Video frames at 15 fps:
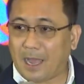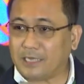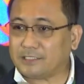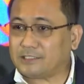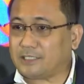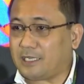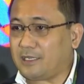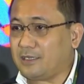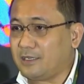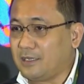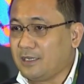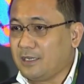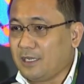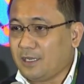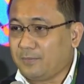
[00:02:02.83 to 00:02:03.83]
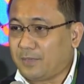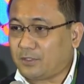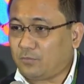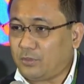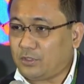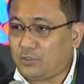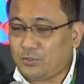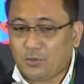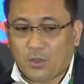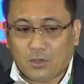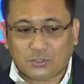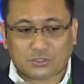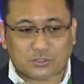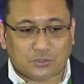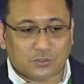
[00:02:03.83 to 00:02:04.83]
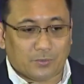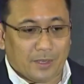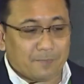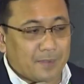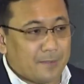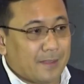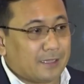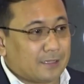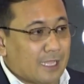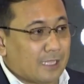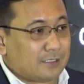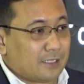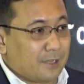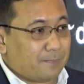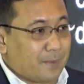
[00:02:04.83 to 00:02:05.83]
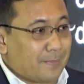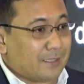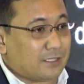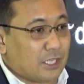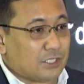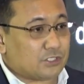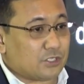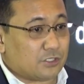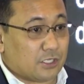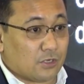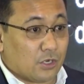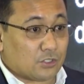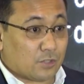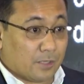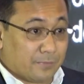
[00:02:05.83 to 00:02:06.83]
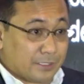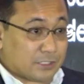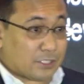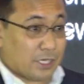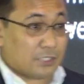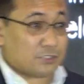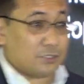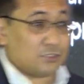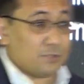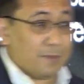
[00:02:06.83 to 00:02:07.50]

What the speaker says: policy, but we do also do implementation and also administration.